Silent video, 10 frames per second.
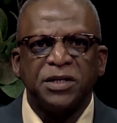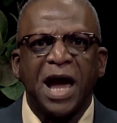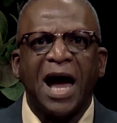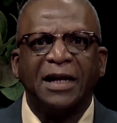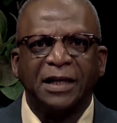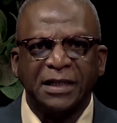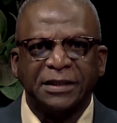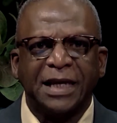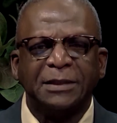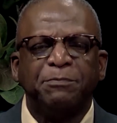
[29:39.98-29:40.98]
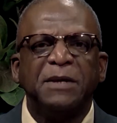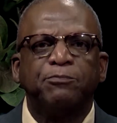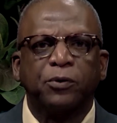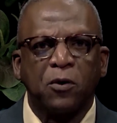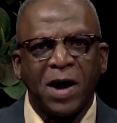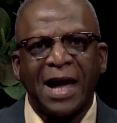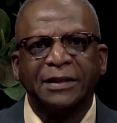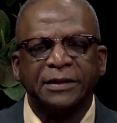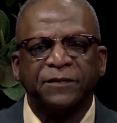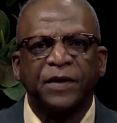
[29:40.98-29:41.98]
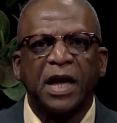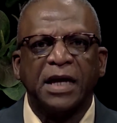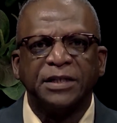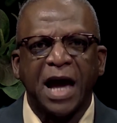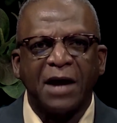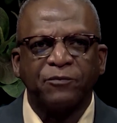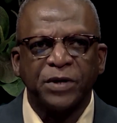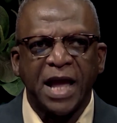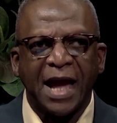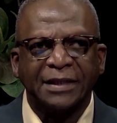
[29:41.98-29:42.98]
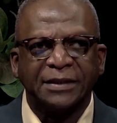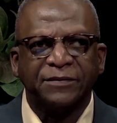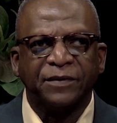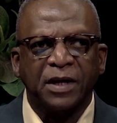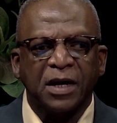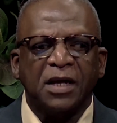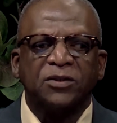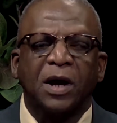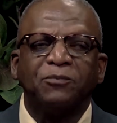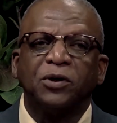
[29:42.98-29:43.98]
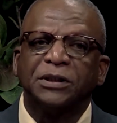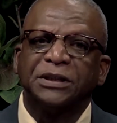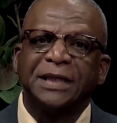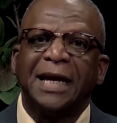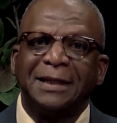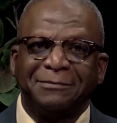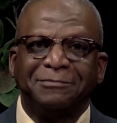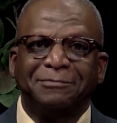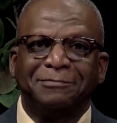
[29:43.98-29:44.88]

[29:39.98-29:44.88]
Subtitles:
Let's be proactive and not reactive. So I'm going to say,